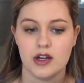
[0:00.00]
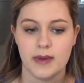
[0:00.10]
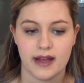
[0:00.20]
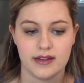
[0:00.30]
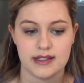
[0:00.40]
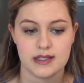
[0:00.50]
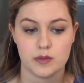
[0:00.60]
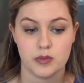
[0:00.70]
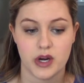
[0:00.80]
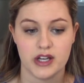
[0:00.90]
about this
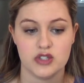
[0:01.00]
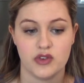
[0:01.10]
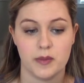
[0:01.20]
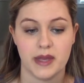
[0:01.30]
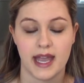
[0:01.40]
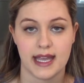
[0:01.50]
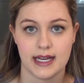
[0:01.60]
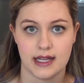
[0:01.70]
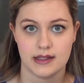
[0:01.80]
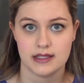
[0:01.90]
brush from
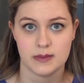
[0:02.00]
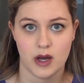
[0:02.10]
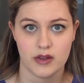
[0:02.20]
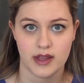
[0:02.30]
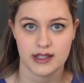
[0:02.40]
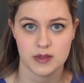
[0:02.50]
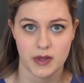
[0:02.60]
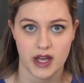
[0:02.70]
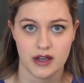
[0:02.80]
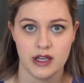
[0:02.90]
Kate at the Small Things
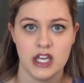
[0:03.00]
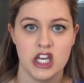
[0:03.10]
blog.